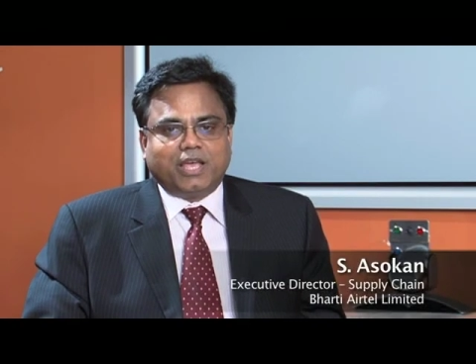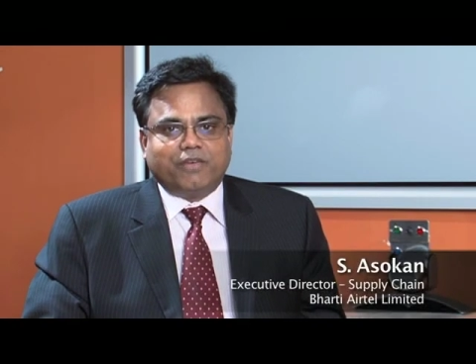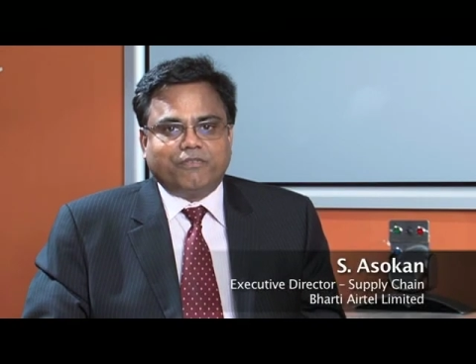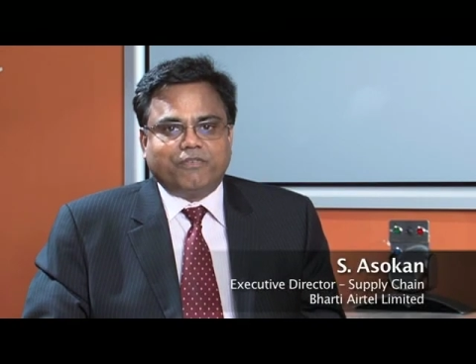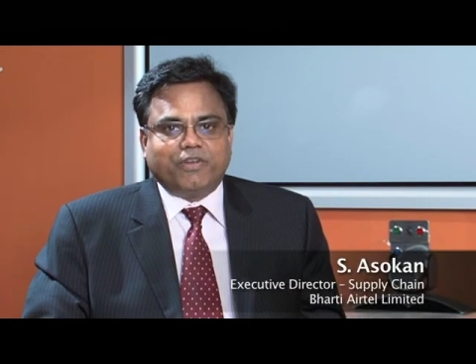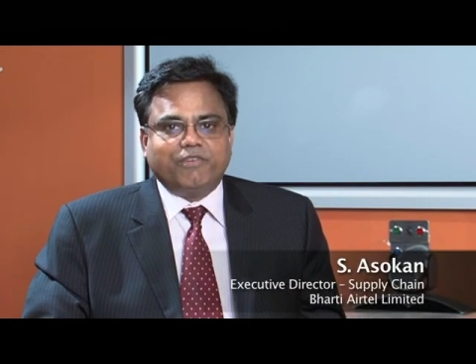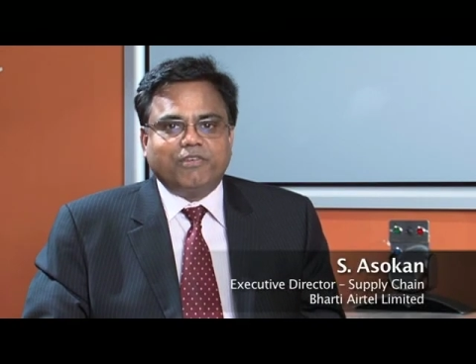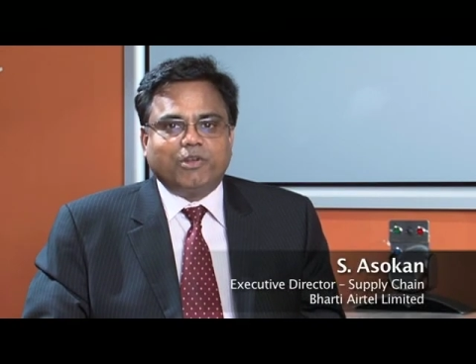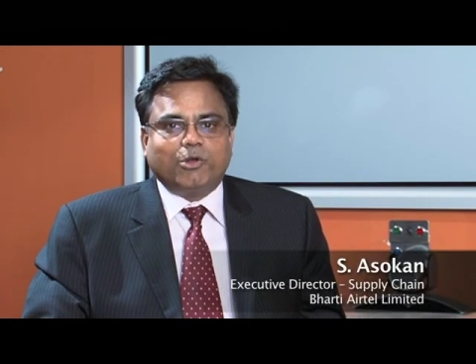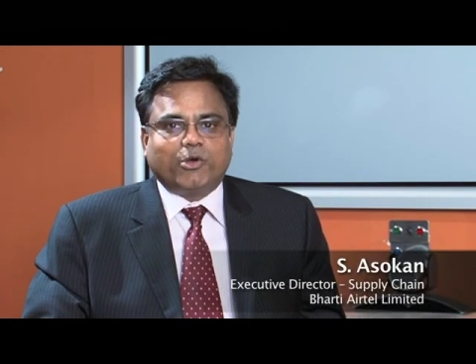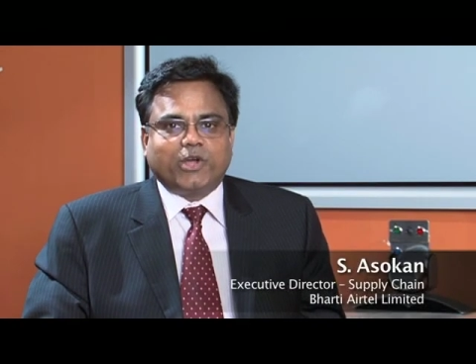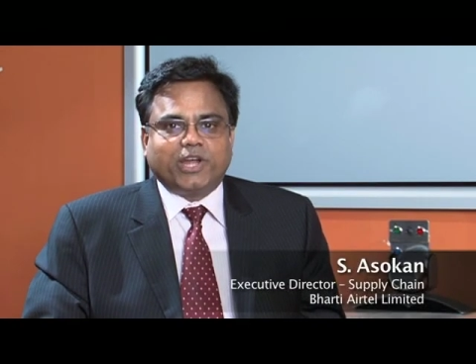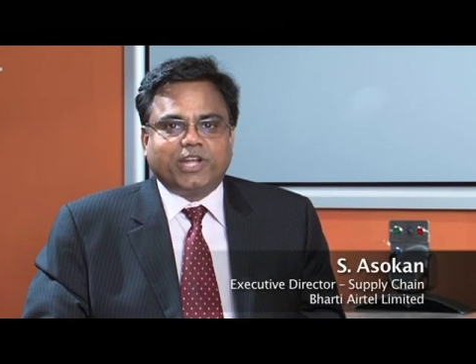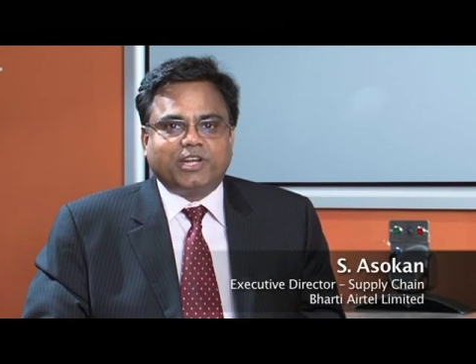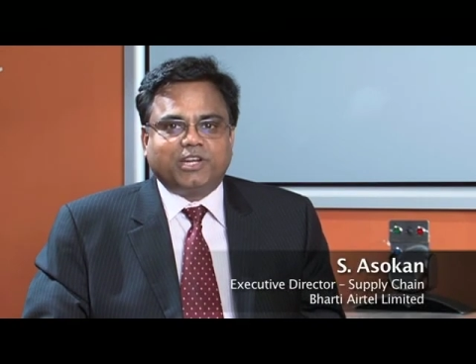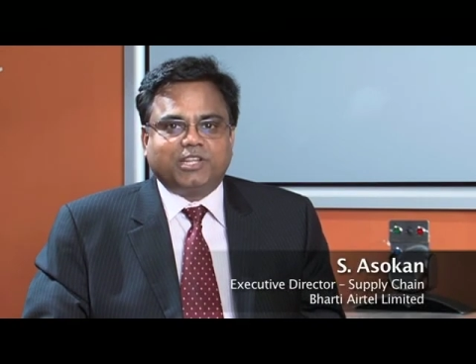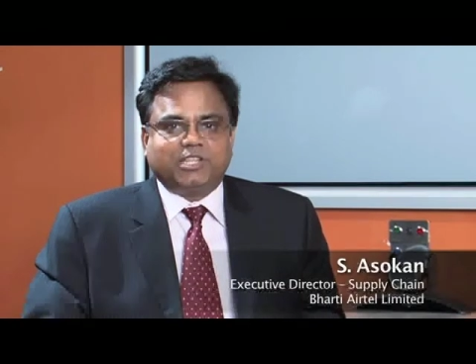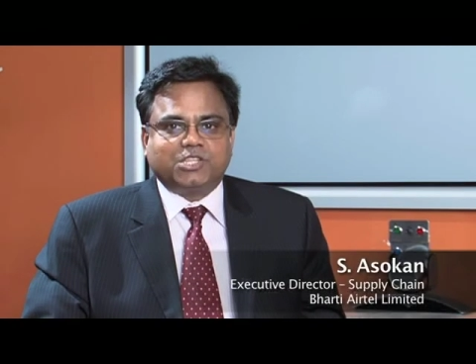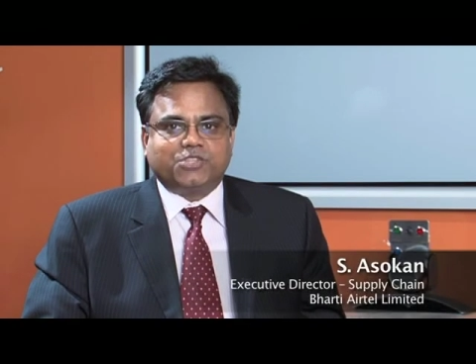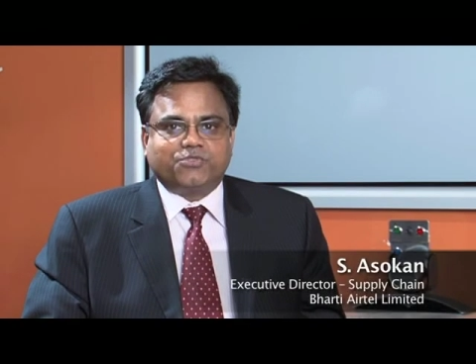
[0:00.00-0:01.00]
When we
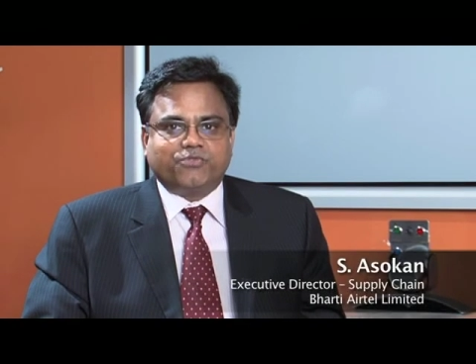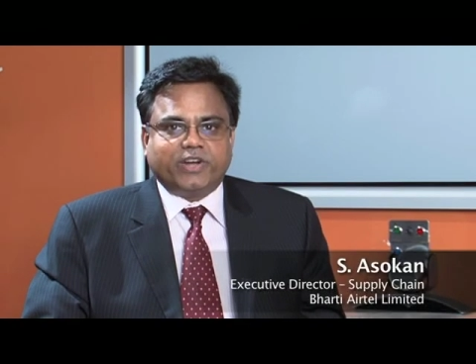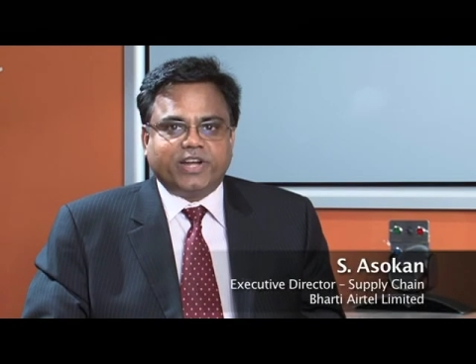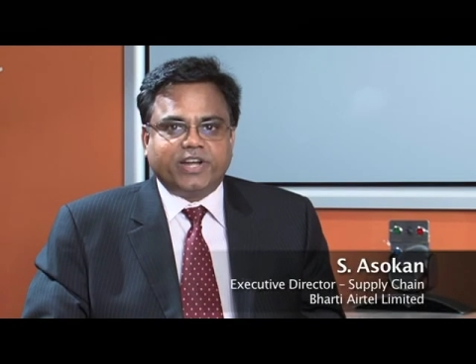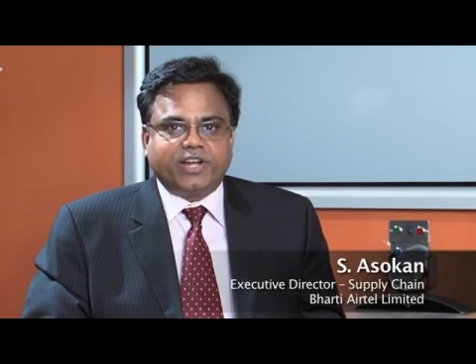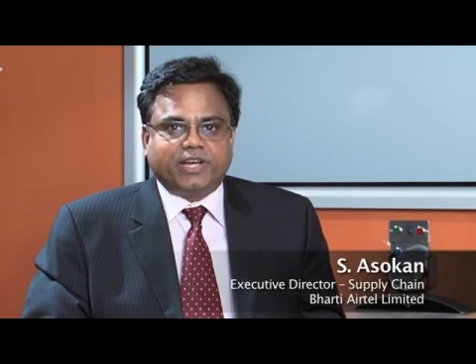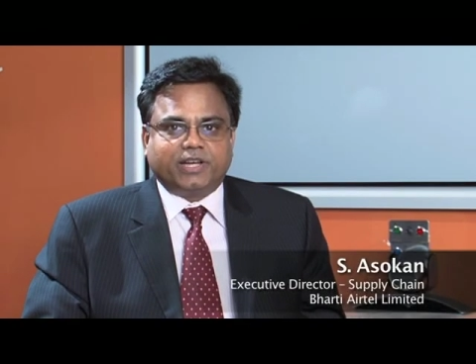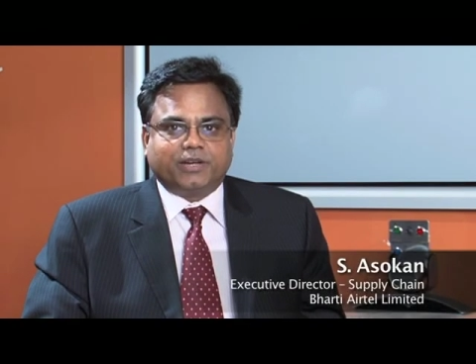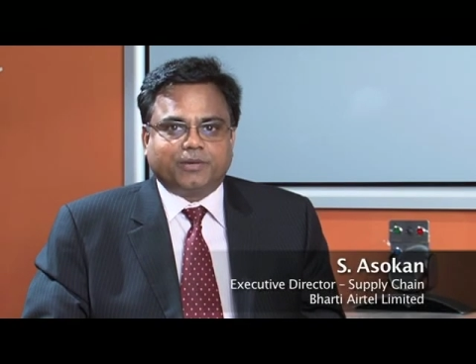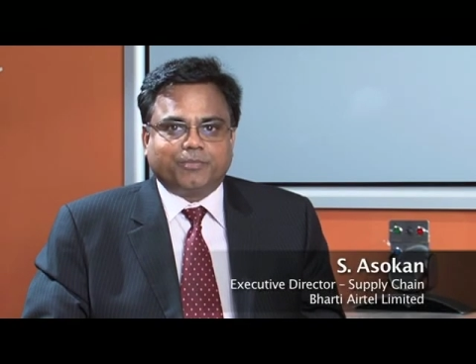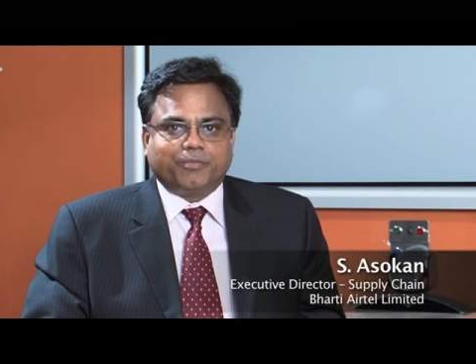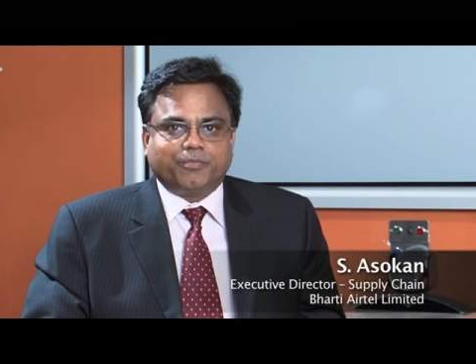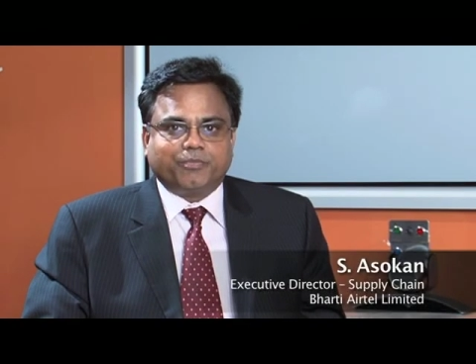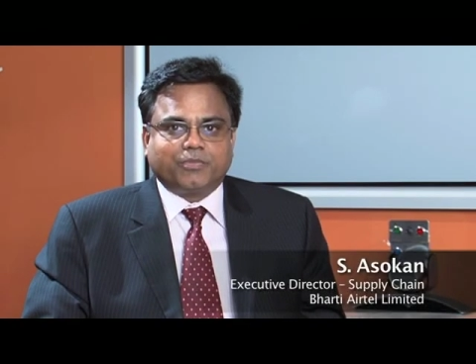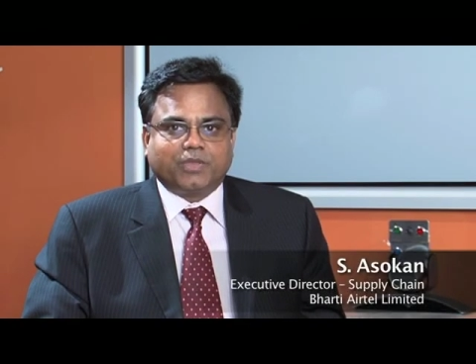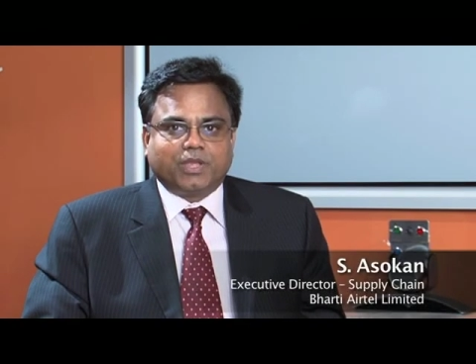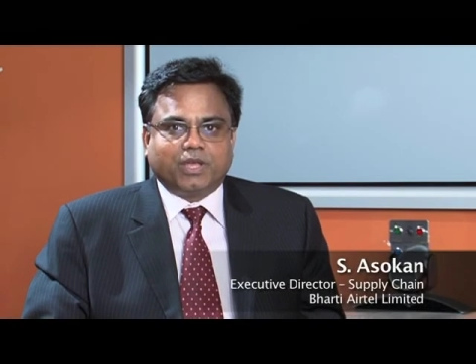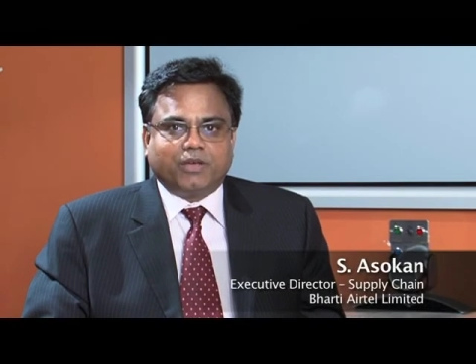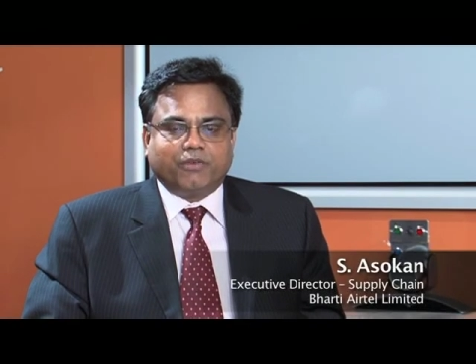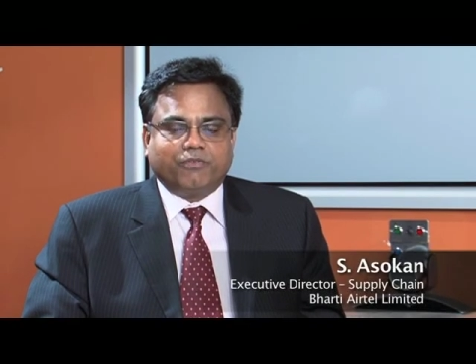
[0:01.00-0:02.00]
located this vendor,
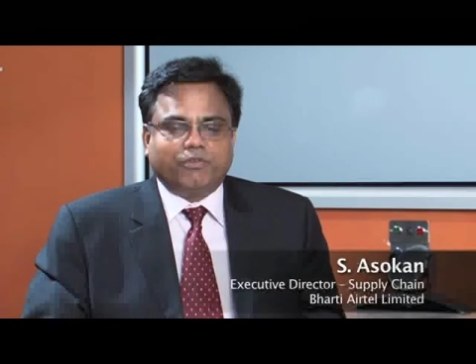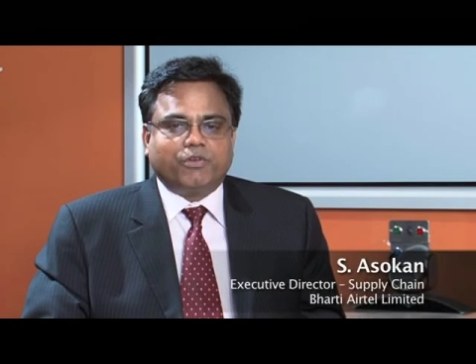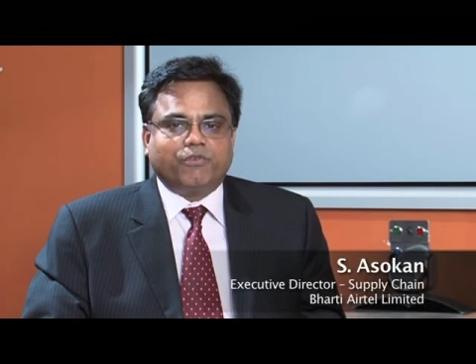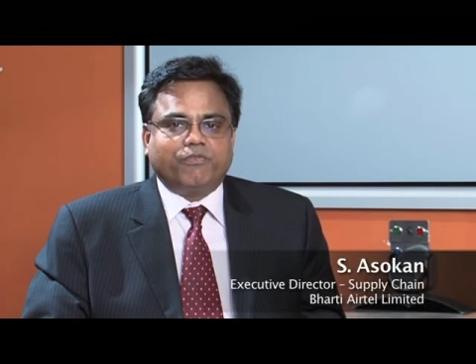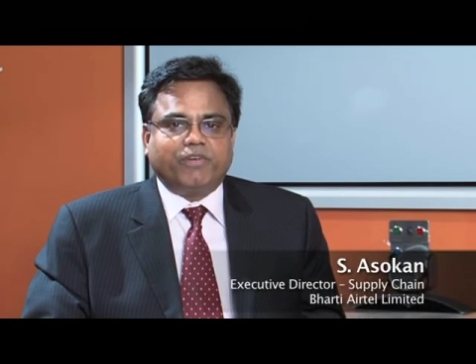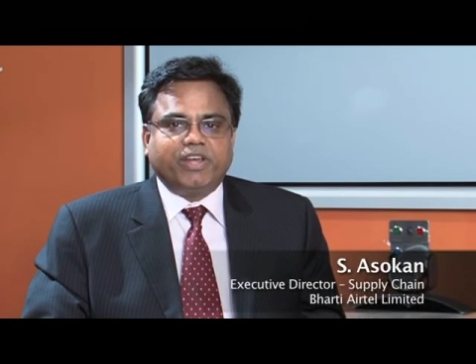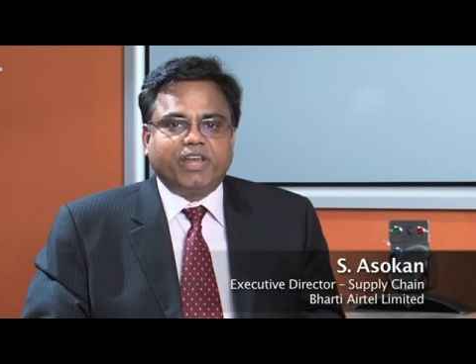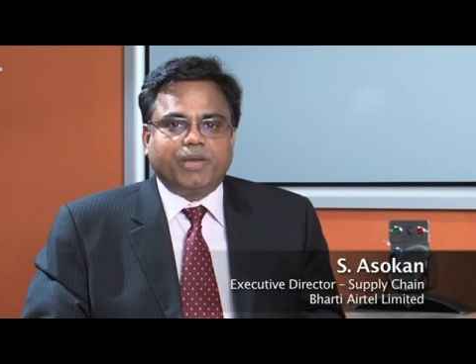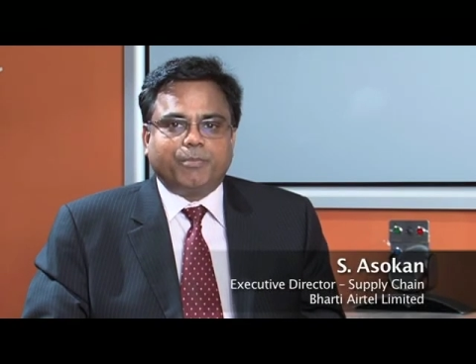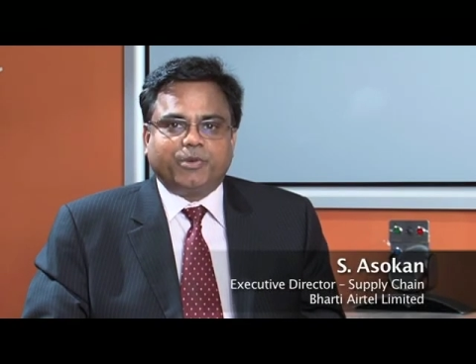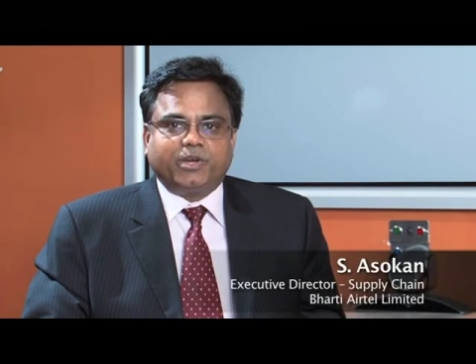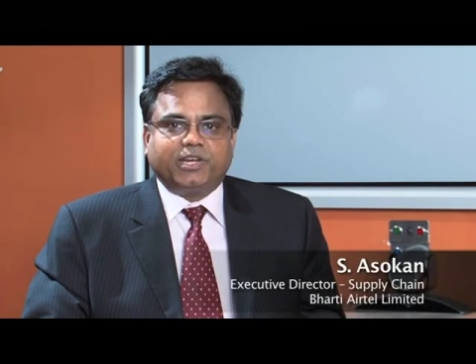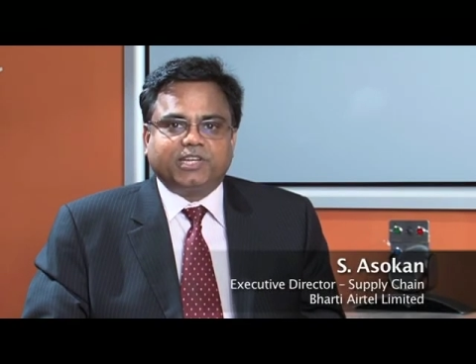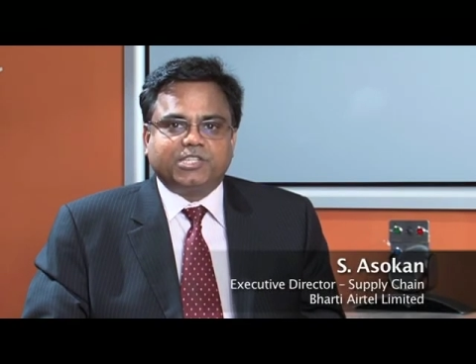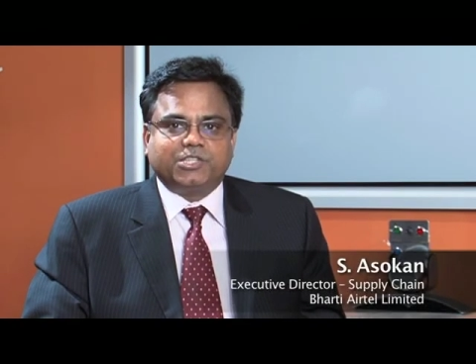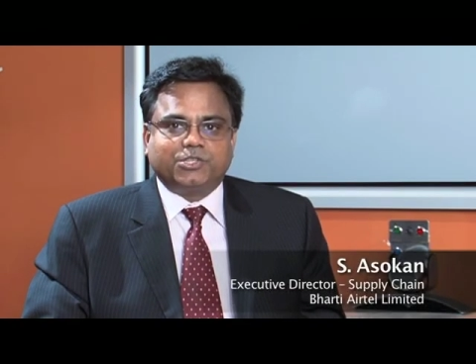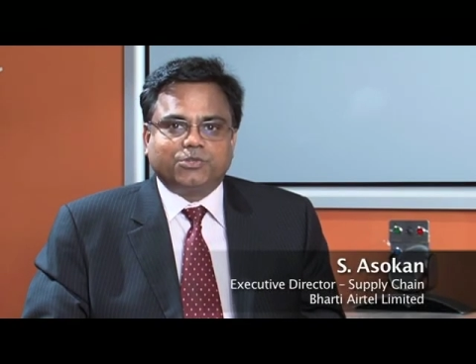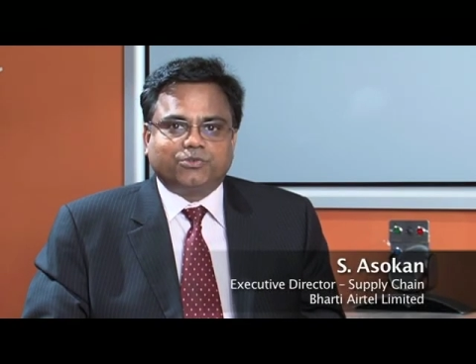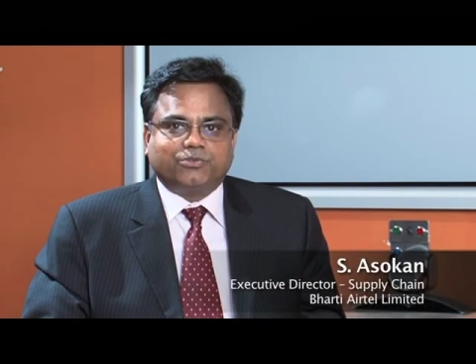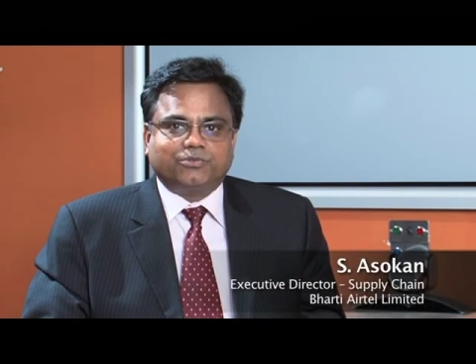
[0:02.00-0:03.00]
we were very
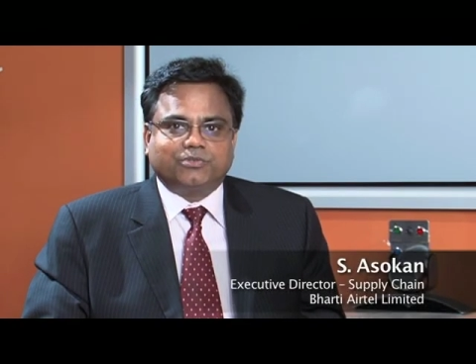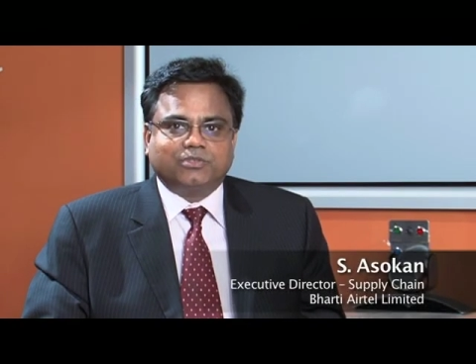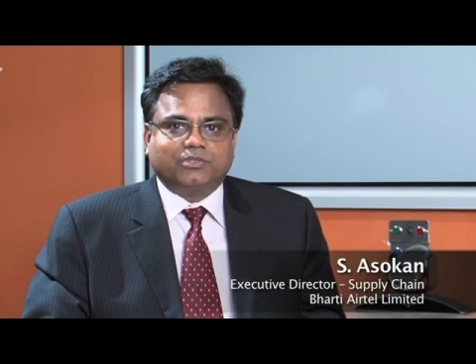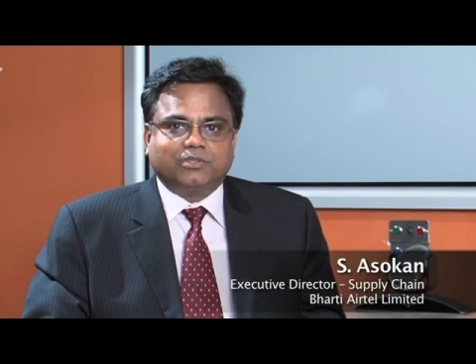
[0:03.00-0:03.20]
apprehensive